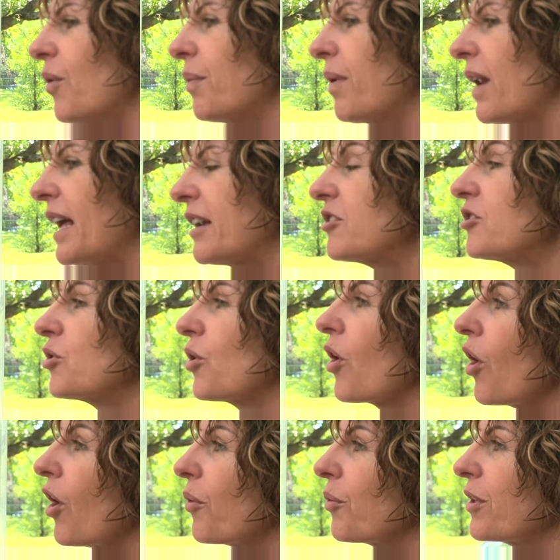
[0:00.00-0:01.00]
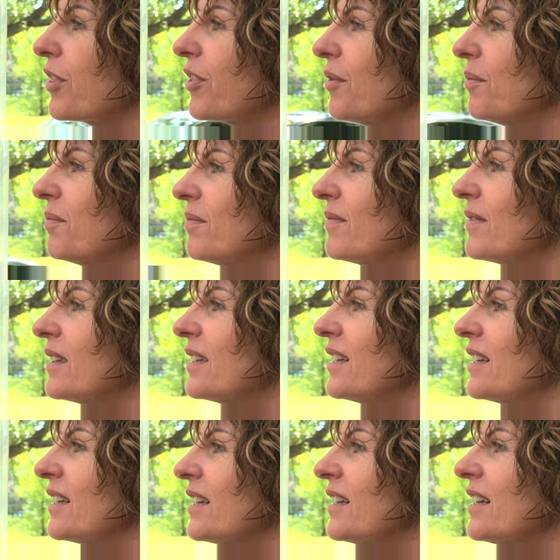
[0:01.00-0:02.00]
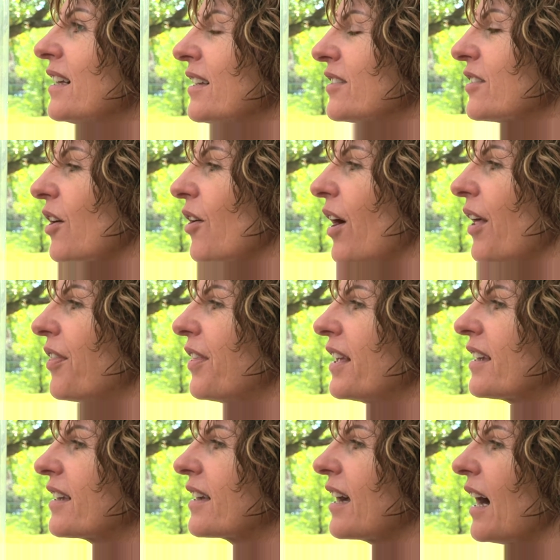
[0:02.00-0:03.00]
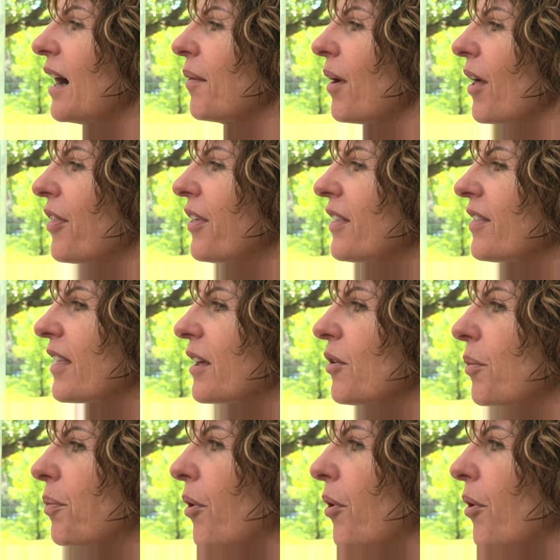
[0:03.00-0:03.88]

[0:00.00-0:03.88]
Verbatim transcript: we plan to do a lot with them. So I think, um, I think their